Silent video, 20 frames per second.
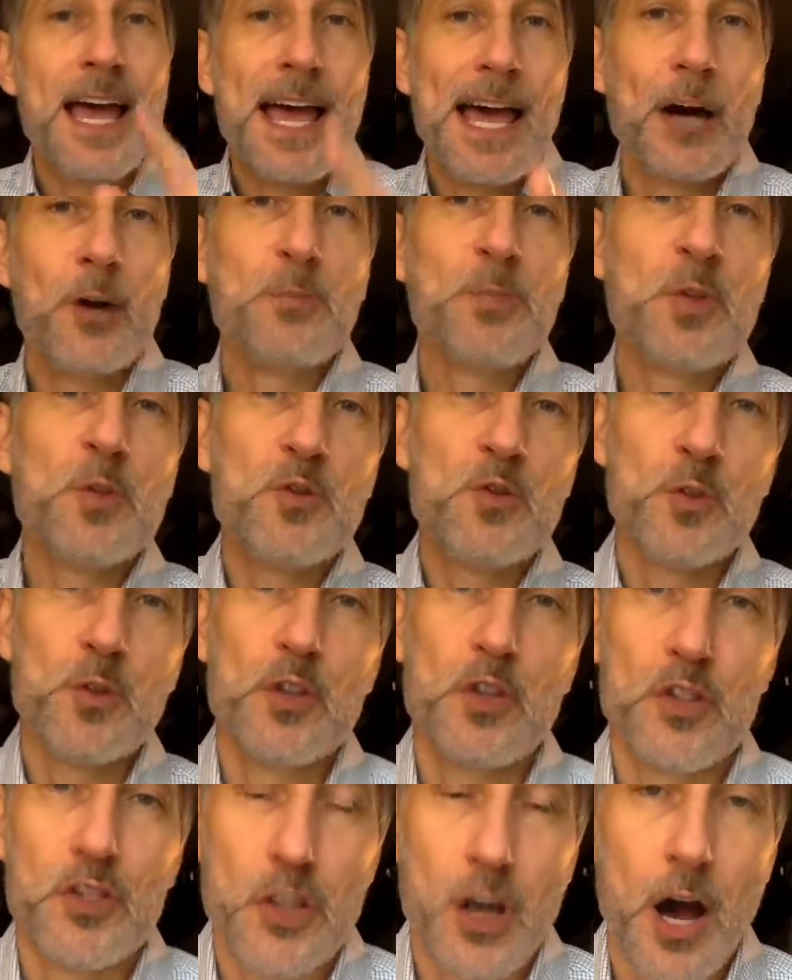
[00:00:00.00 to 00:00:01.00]
help you do
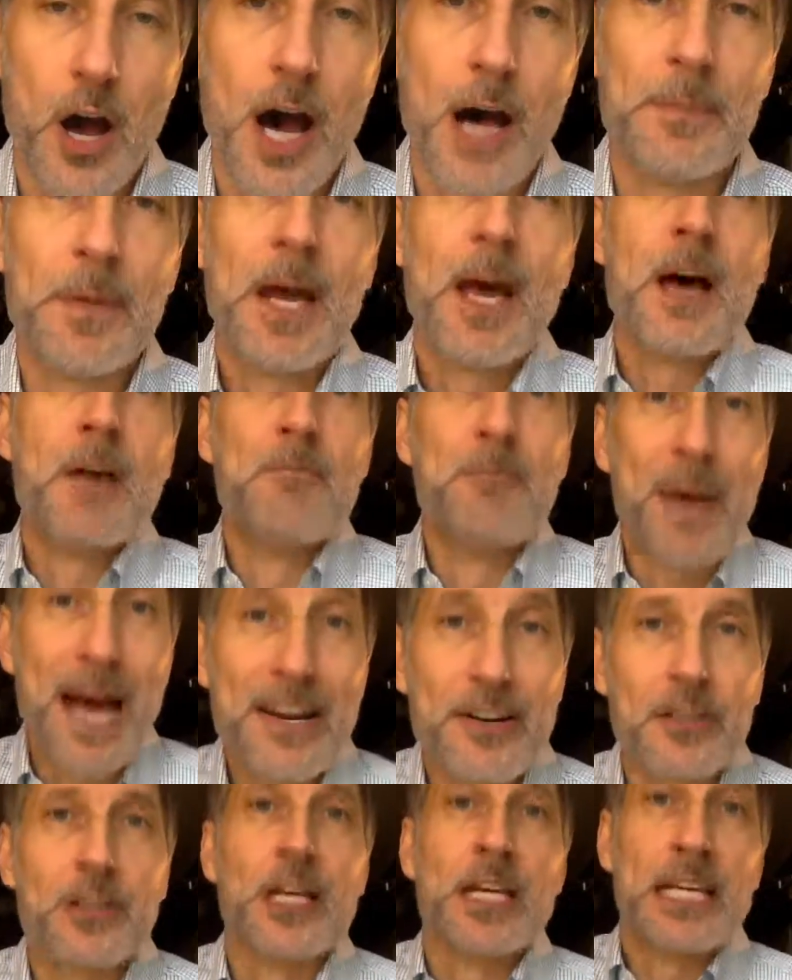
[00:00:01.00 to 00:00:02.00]
your job
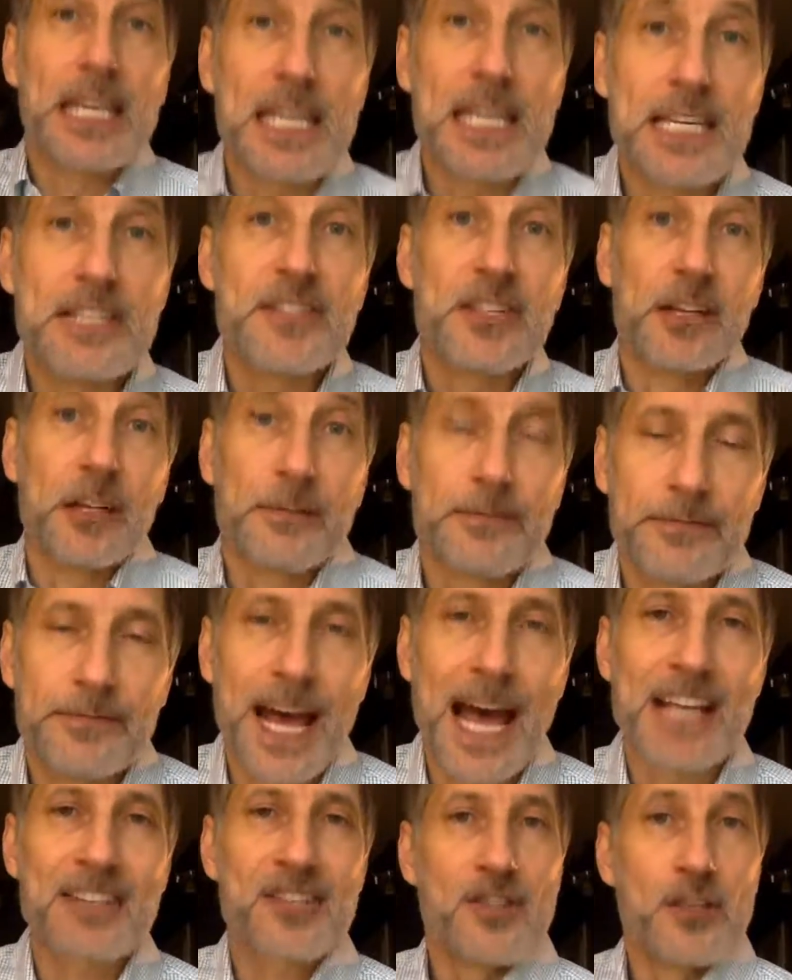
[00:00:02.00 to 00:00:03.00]
better, easier,
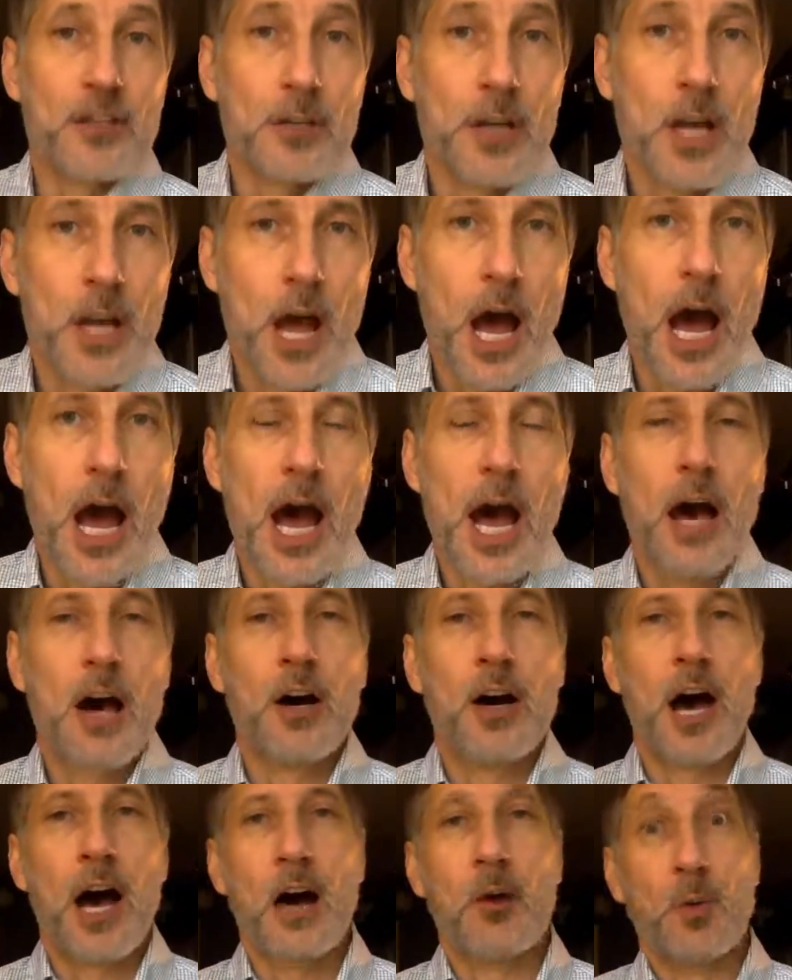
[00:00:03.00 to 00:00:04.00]
faster,
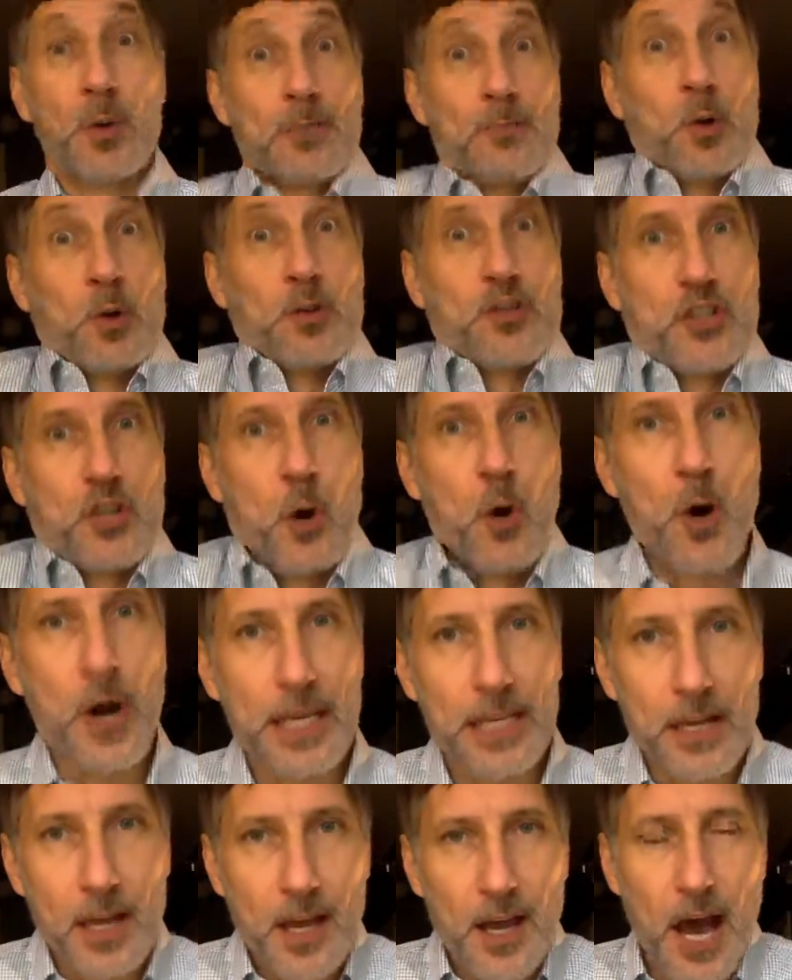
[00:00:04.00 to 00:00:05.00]
with more
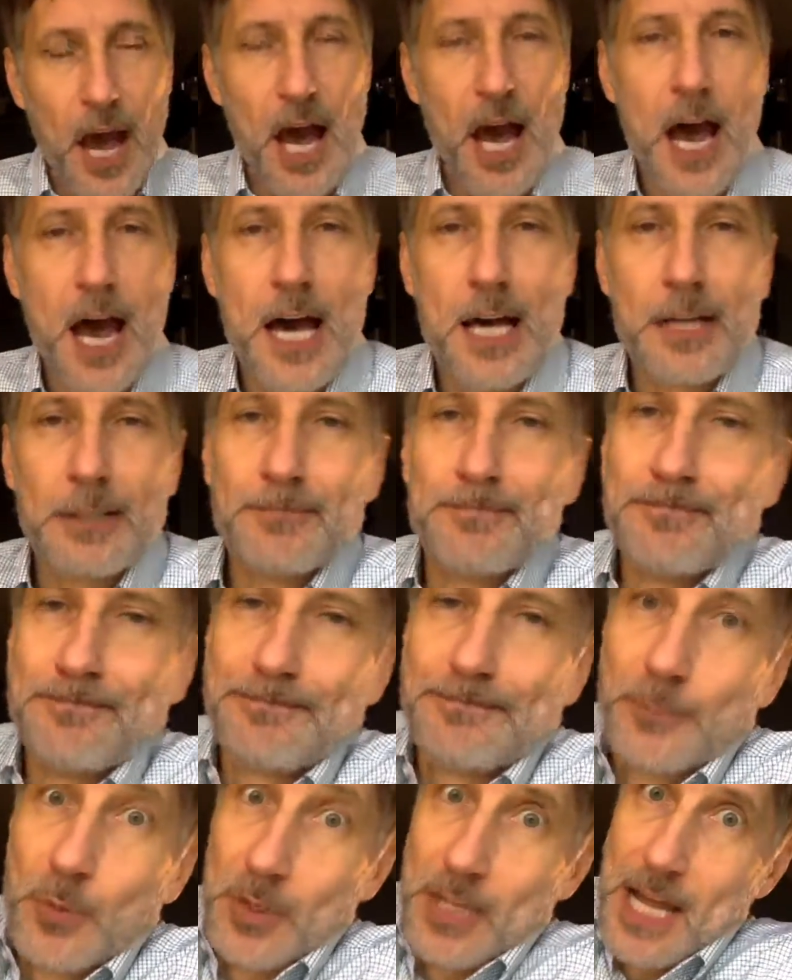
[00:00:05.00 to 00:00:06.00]
joy.
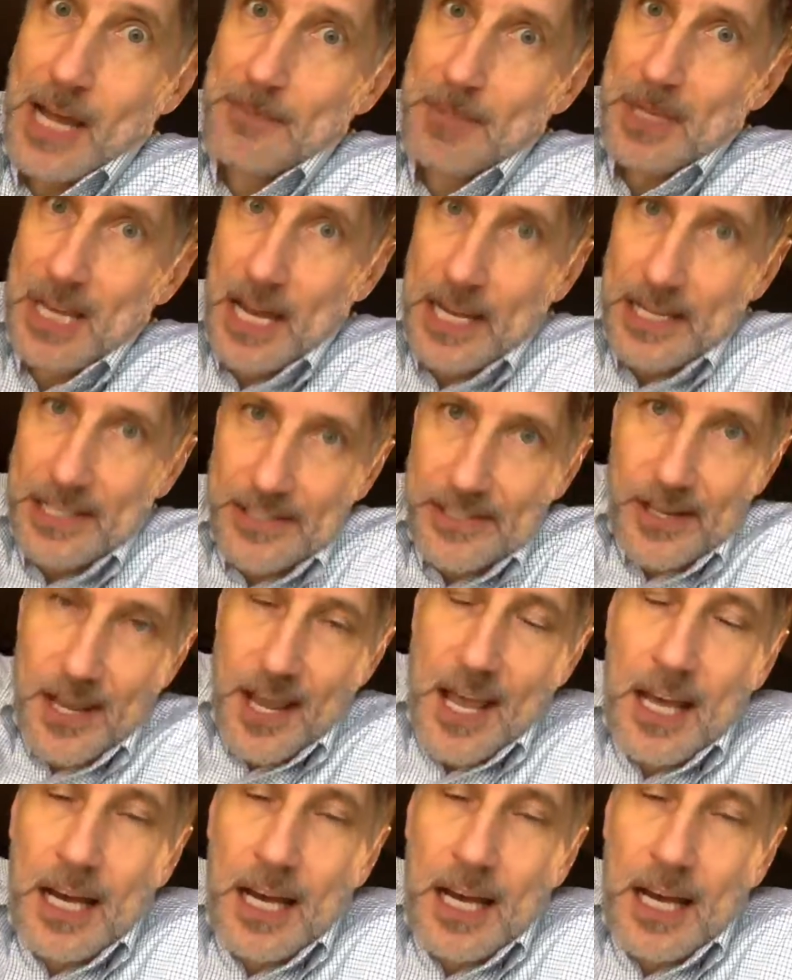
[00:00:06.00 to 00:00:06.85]
Wouldn't that be nice?